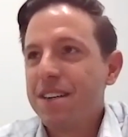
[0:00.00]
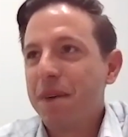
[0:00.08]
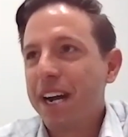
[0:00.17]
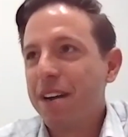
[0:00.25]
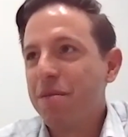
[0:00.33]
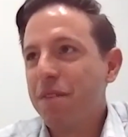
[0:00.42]

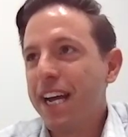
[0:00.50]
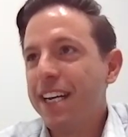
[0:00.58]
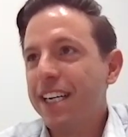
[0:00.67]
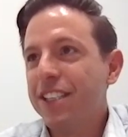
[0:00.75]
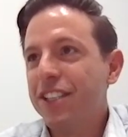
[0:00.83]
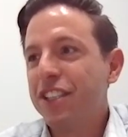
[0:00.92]
my
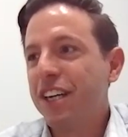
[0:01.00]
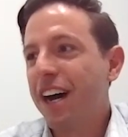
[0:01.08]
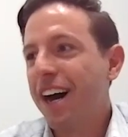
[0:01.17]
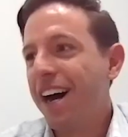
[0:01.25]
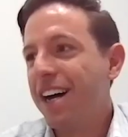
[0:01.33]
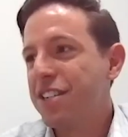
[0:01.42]
advantage.
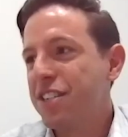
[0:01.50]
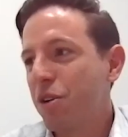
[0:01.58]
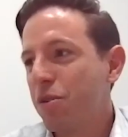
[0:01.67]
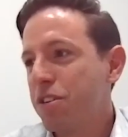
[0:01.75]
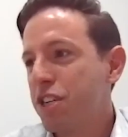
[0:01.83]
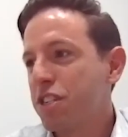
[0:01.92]

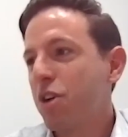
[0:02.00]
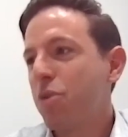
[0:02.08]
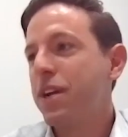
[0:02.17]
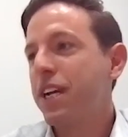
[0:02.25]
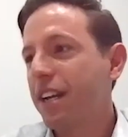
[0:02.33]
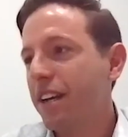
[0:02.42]
So just so we
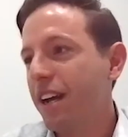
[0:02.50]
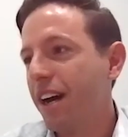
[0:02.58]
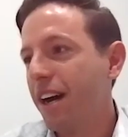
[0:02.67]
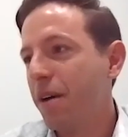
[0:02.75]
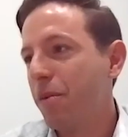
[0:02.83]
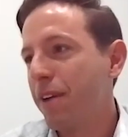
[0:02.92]

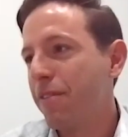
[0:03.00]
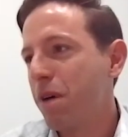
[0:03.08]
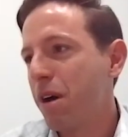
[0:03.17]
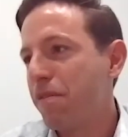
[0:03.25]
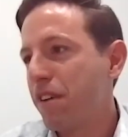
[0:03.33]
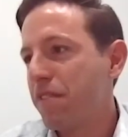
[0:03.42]
have
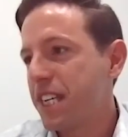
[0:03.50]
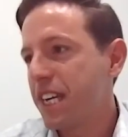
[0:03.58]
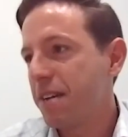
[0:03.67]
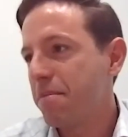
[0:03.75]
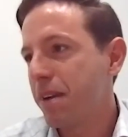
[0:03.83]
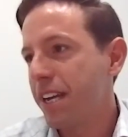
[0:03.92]
about
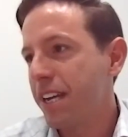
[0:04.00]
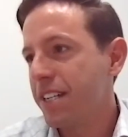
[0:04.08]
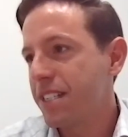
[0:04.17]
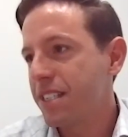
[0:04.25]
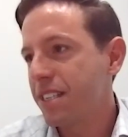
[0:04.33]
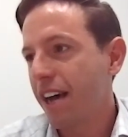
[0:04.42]
15
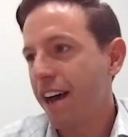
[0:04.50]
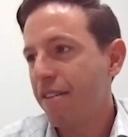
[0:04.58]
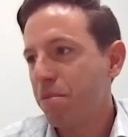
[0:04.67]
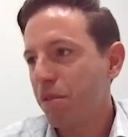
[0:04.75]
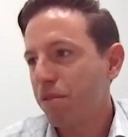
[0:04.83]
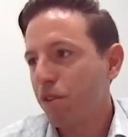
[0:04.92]
minutes
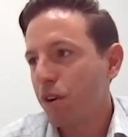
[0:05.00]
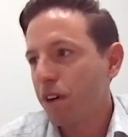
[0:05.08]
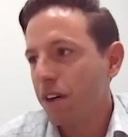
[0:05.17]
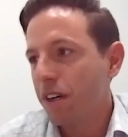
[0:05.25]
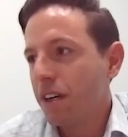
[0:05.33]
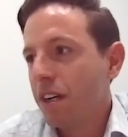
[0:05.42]
left
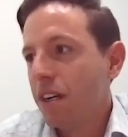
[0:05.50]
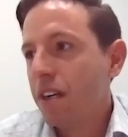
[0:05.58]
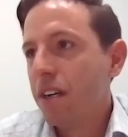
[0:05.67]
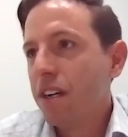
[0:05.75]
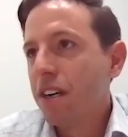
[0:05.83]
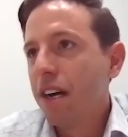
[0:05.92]
before
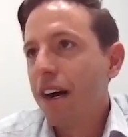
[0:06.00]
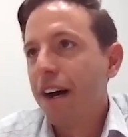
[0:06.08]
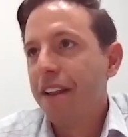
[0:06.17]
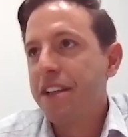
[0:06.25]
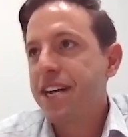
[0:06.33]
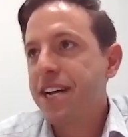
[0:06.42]

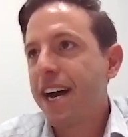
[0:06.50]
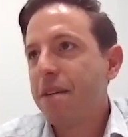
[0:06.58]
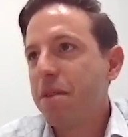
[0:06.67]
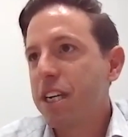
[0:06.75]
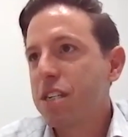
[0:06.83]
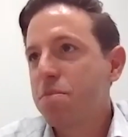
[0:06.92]
the time
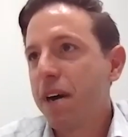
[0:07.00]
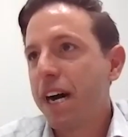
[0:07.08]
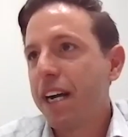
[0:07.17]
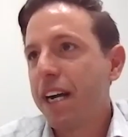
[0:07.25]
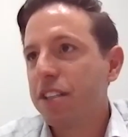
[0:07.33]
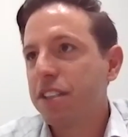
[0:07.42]

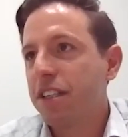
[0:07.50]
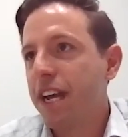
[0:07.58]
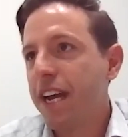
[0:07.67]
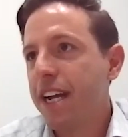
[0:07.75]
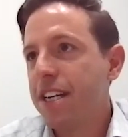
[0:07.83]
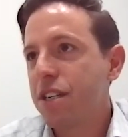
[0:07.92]
expires
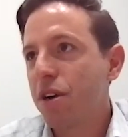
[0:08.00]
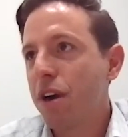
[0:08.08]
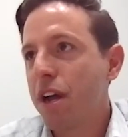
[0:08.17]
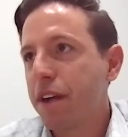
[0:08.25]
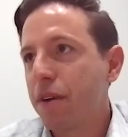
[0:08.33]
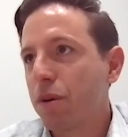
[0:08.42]
today. So I
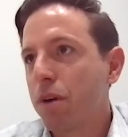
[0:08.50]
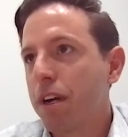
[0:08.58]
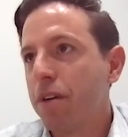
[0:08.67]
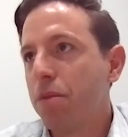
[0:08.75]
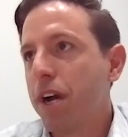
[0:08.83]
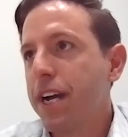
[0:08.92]
think we're
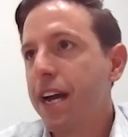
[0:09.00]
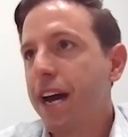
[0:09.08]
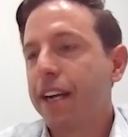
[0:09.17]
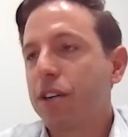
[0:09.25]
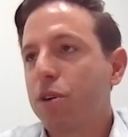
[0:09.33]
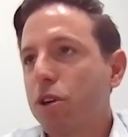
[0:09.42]
running right
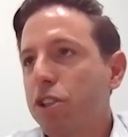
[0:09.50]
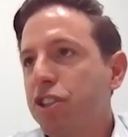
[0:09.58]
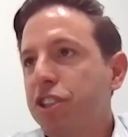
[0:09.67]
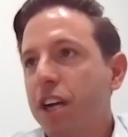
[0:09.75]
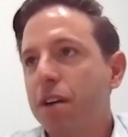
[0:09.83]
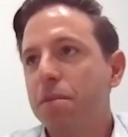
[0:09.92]
on course,
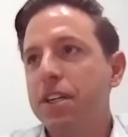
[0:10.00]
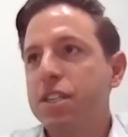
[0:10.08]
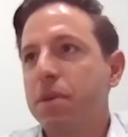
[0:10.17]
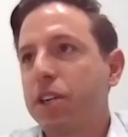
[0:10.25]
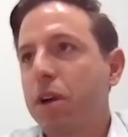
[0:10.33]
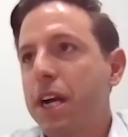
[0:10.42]
gentlemen. It's
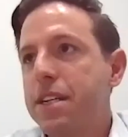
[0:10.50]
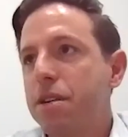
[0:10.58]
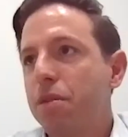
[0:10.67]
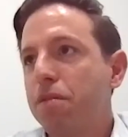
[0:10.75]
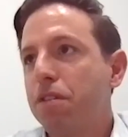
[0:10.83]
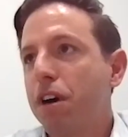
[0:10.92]
been great
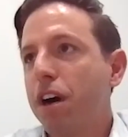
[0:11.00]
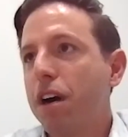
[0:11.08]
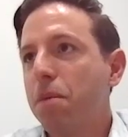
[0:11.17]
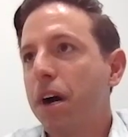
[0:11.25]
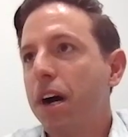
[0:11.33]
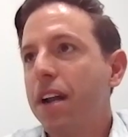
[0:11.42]
so far.
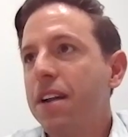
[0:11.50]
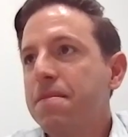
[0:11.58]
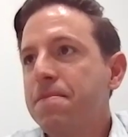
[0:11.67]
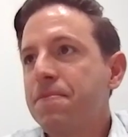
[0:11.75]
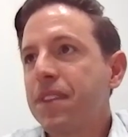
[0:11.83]
But